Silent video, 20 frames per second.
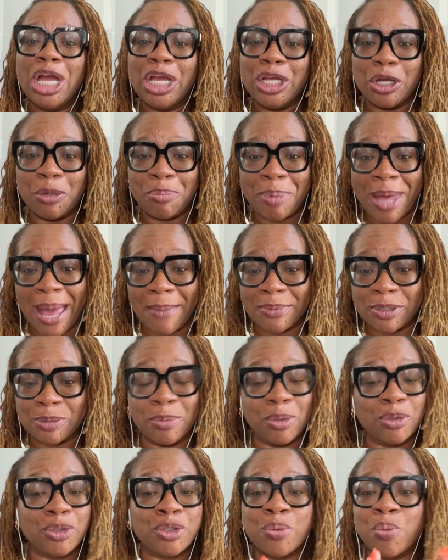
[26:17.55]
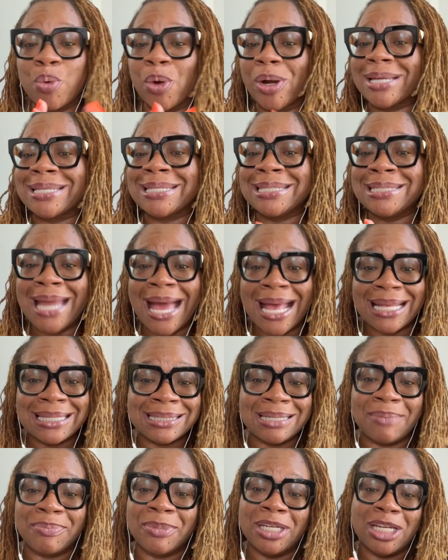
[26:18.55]
your pap smear to where it's not
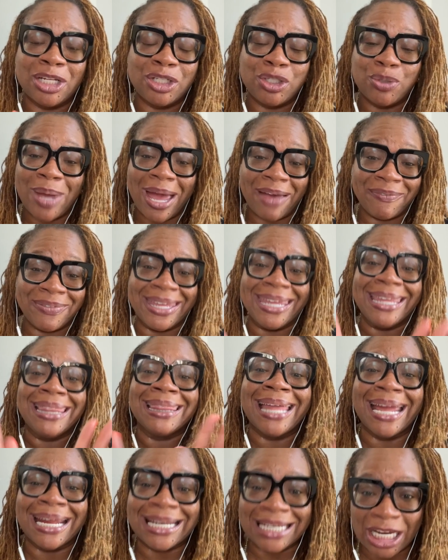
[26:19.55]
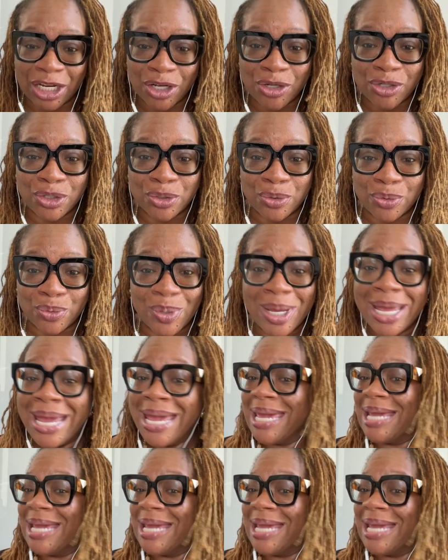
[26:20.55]
something that you have to elect into.